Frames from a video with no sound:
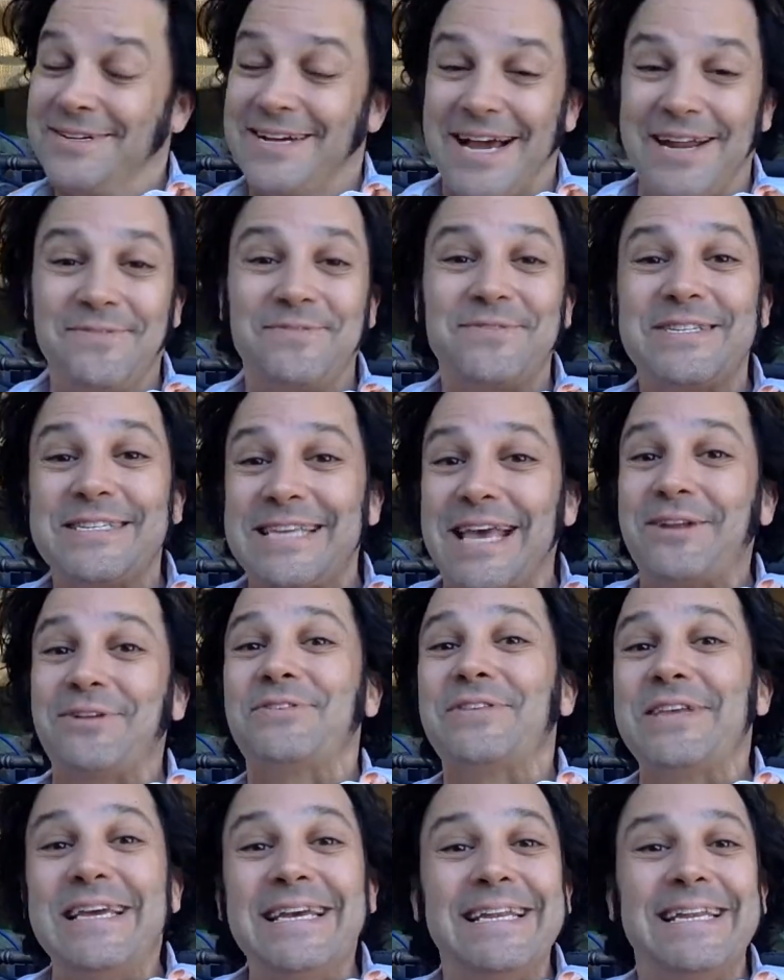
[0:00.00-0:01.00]
kind of
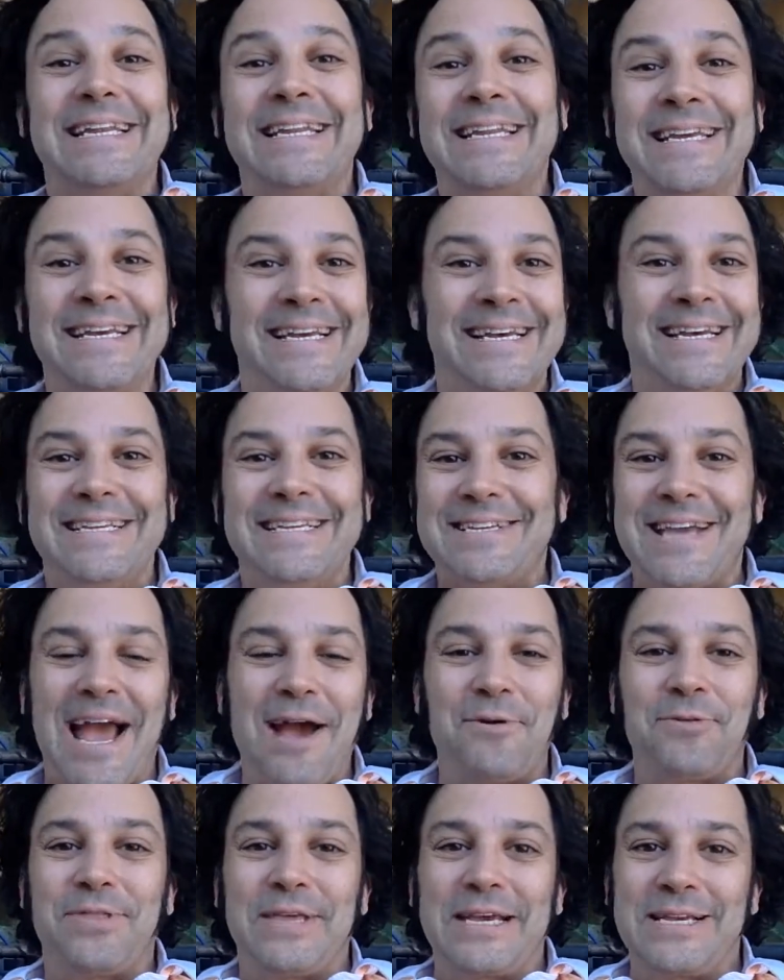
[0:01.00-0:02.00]
settled in to
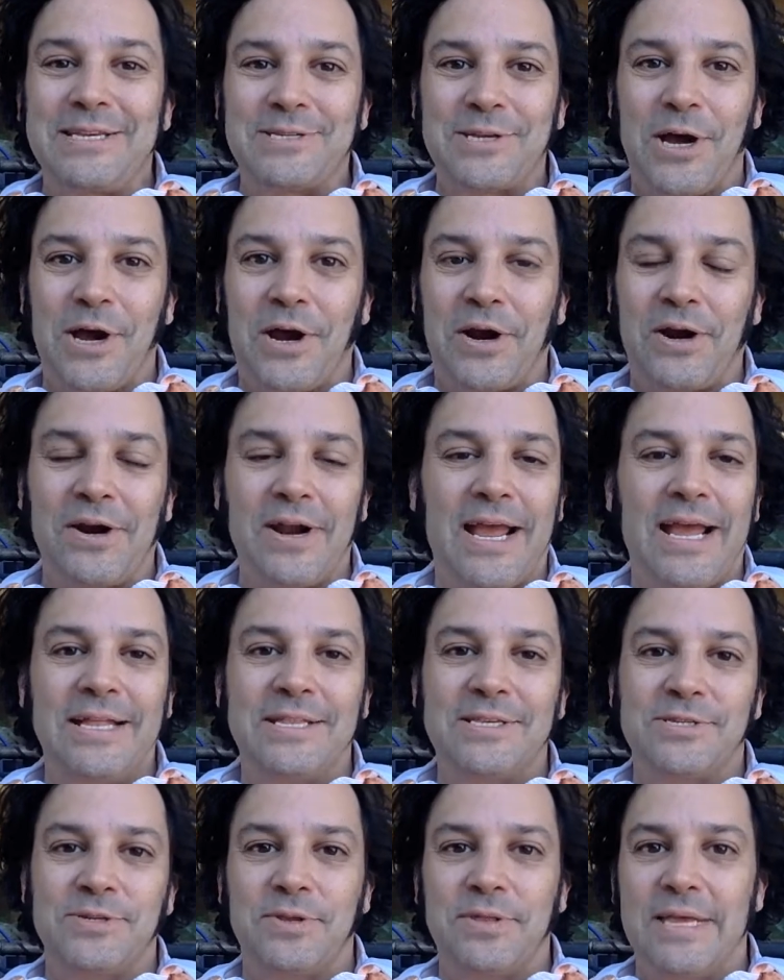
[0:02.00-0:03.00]
how things are,
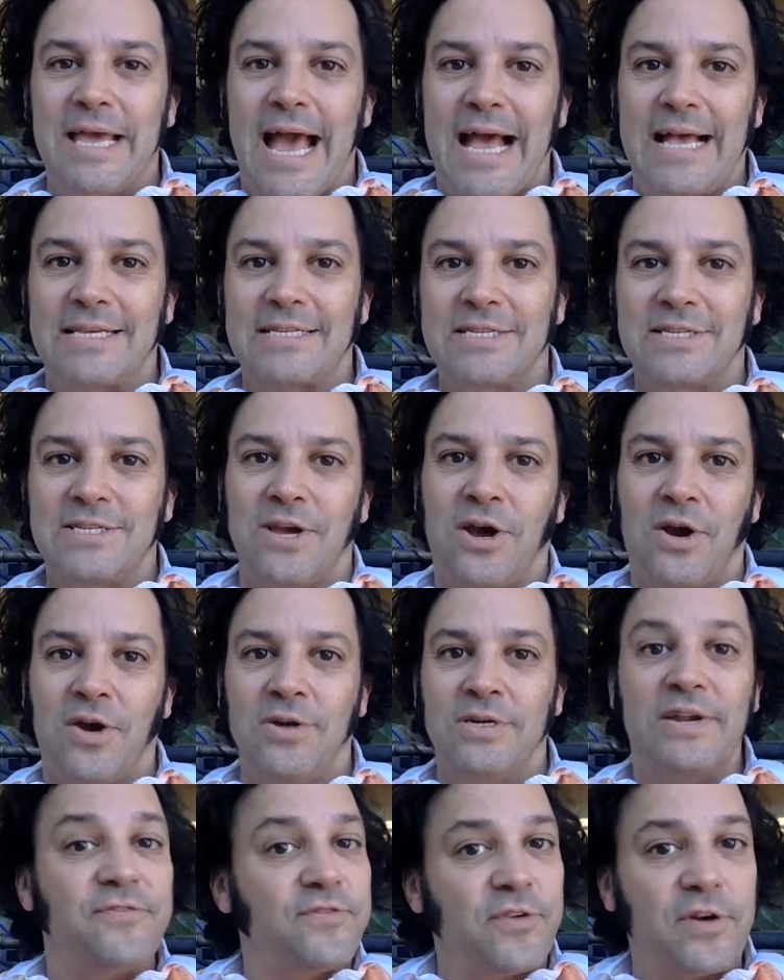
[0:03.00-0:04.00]
and so the asks are
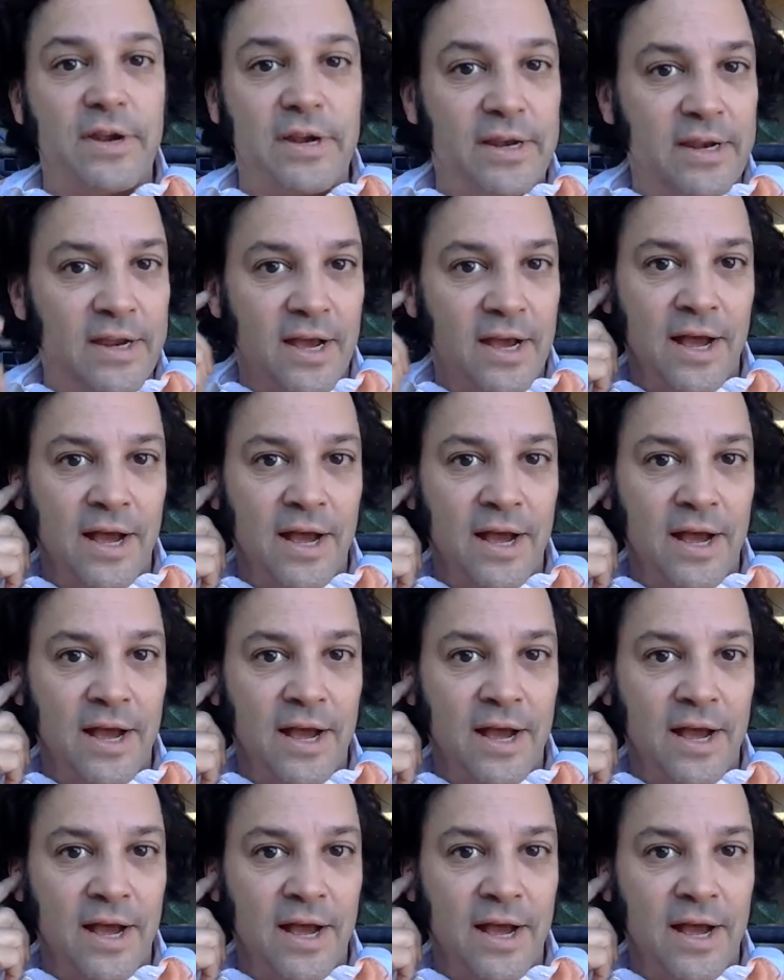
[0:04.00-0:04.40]
different.